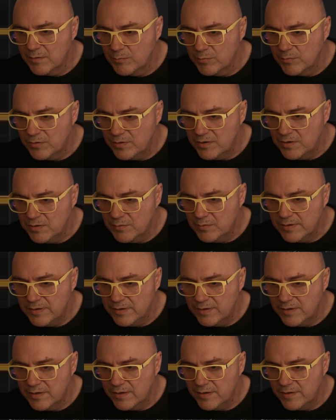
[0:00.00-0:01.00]
Put you
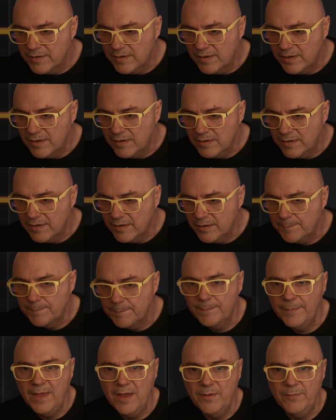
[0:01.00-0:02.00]
in there. No,
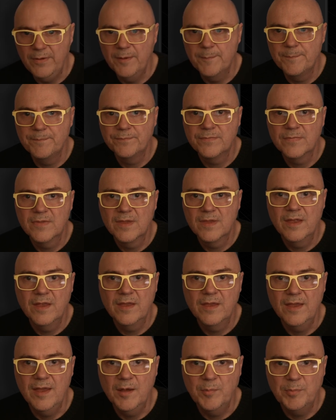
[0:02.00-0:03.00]
there we are.
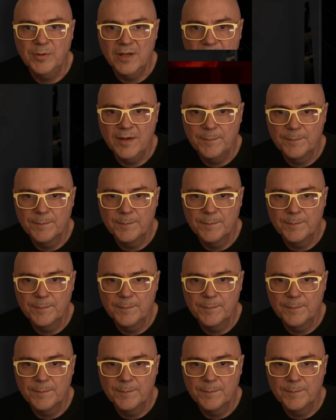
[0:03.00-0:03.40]
Hit apply.